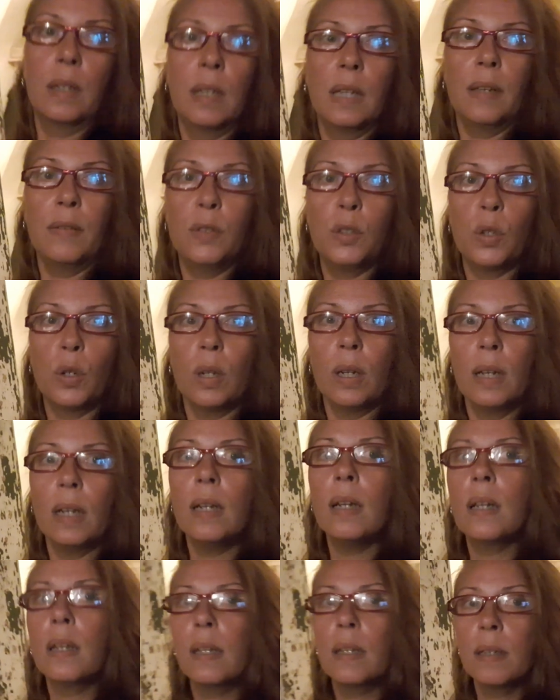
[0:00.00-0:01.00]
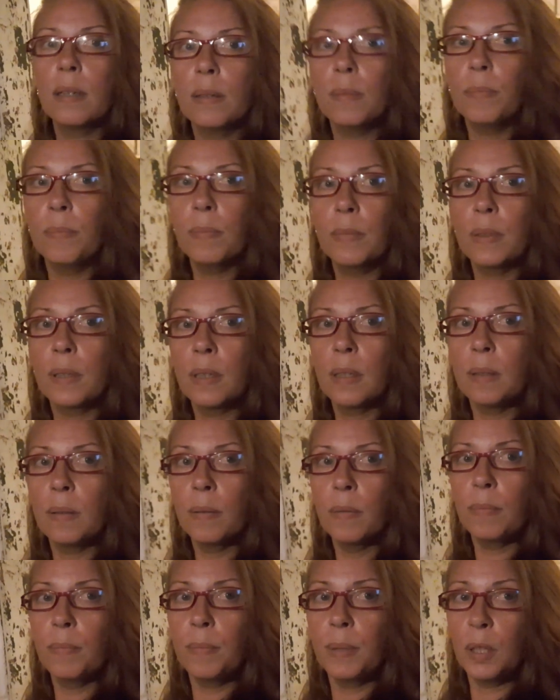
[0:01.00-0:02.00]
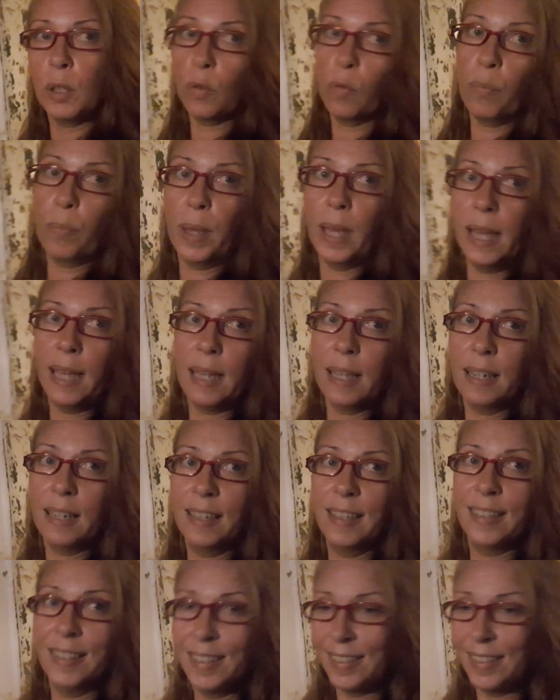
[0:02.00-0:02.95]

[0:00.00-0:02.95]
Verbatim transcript: gives you a little bit of pain.